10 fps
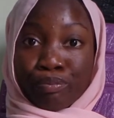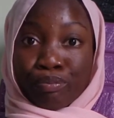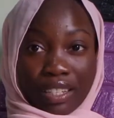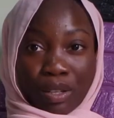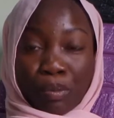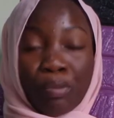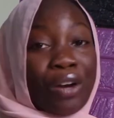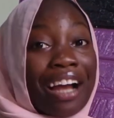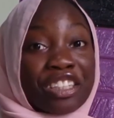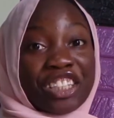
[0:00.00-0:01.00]
Some people
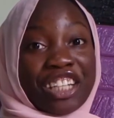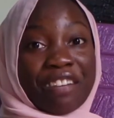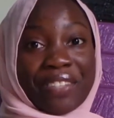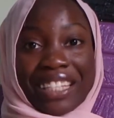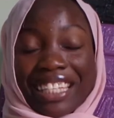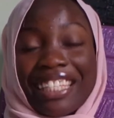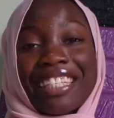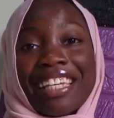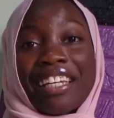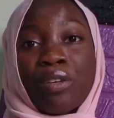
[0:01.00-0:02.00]
actually have it
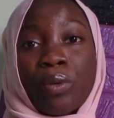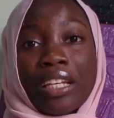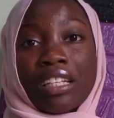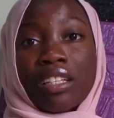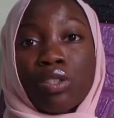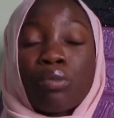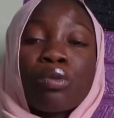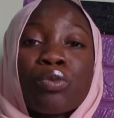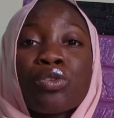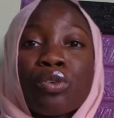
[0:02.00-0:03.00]
easy anyway. Some
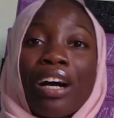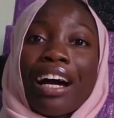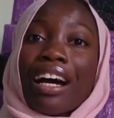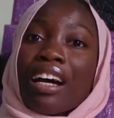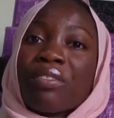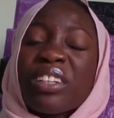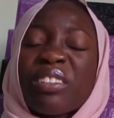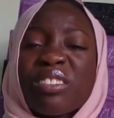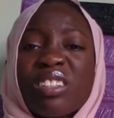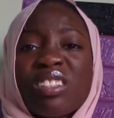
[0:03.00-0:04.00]
people don't have it.
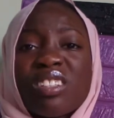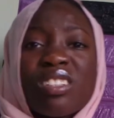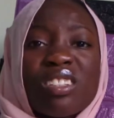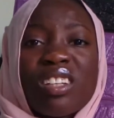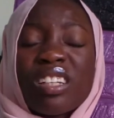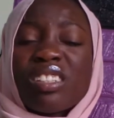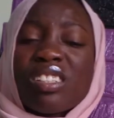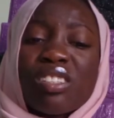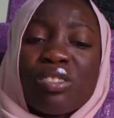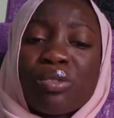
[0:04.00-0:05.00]

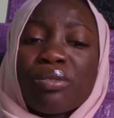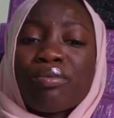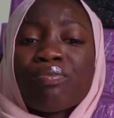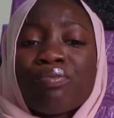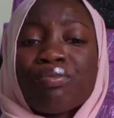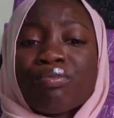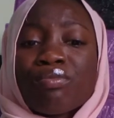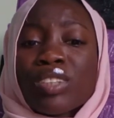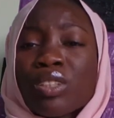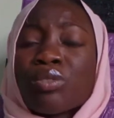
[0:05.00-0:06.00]
That's, you know,
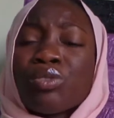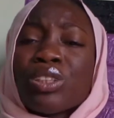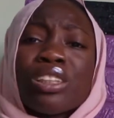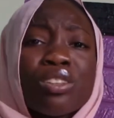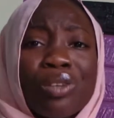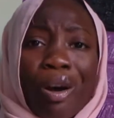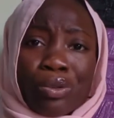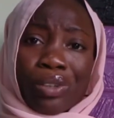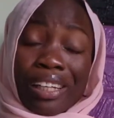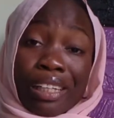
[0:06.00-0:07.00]
they don't really know how
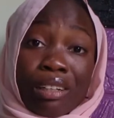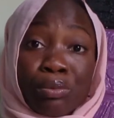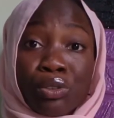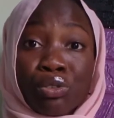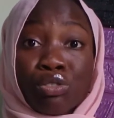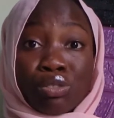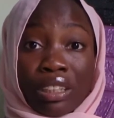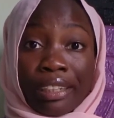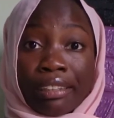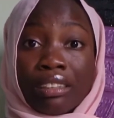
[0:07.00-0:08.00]
to adapt to
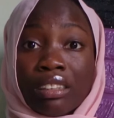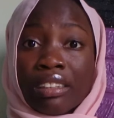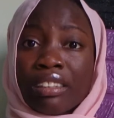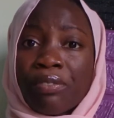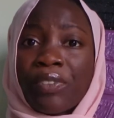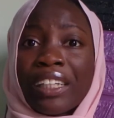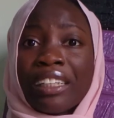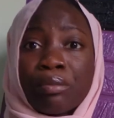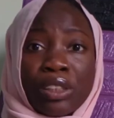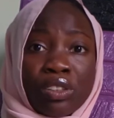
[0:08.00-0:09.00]
stress, and they find
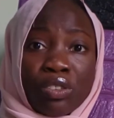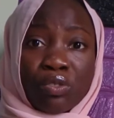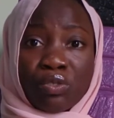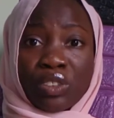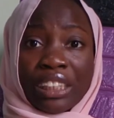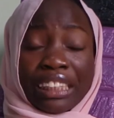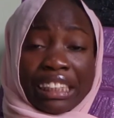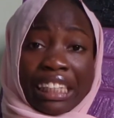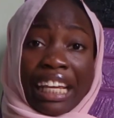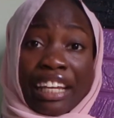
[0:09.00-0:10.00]
themselves in
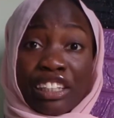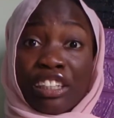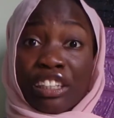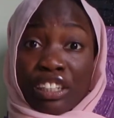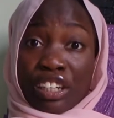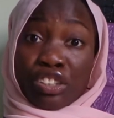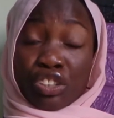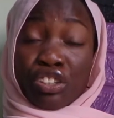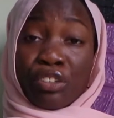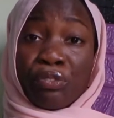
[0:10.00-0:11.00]
the
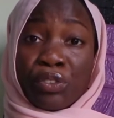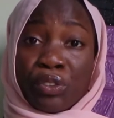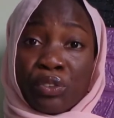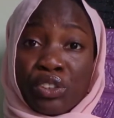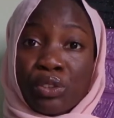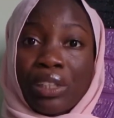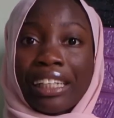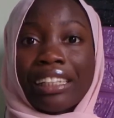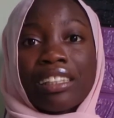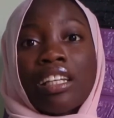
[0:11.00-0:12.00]
engineering field. So,
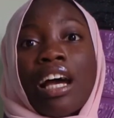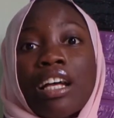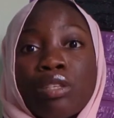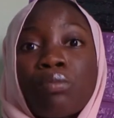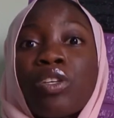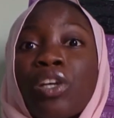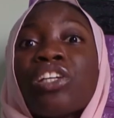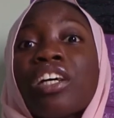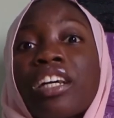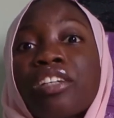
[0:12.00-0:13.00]
like, as me, you're in
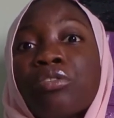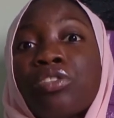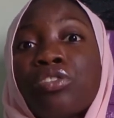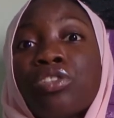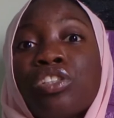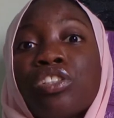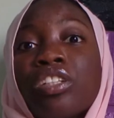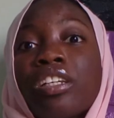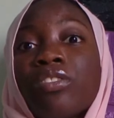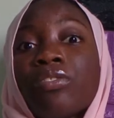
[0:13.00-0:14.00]
that kind of situation that you